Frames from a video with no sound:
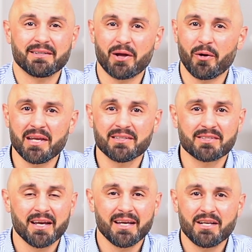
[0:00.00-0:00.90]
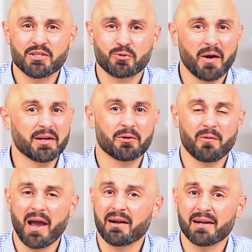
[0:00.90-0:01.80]
You know, he's running
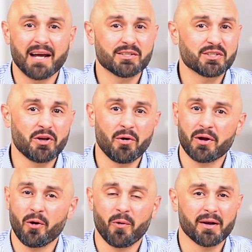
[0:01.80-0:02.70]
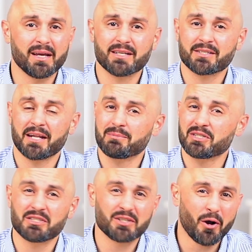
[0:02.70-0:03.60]
around and I just don't know where he is and I'm
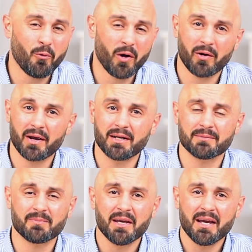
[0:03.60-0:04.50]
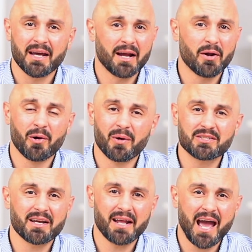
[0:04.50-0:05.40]
just so worried and I don't know
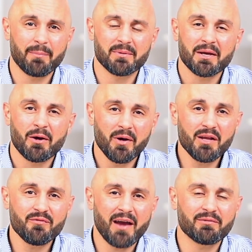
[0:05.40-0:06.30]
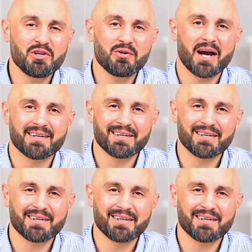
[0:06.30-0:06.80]
what's going to happen." What if after you got